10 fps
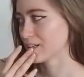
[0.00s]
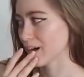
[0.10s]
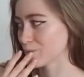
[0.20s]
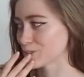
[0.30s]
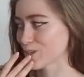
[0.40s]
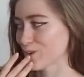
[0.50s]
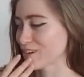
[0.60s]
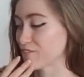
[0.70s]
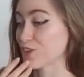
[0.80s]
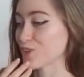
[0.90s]
I'm so
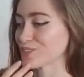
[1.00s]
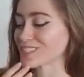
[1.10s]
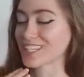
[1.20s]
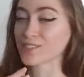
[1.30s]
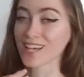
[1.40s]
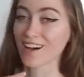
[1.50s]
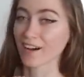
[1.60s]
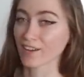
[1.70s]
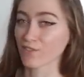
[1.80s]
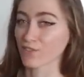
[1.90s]
confused. Can you tell
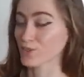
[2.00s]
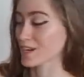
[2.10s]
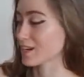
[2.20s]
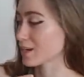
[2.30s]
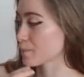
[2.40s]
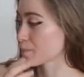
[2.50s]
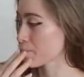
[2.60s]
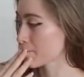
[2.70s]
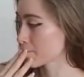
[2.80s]
how confused I am?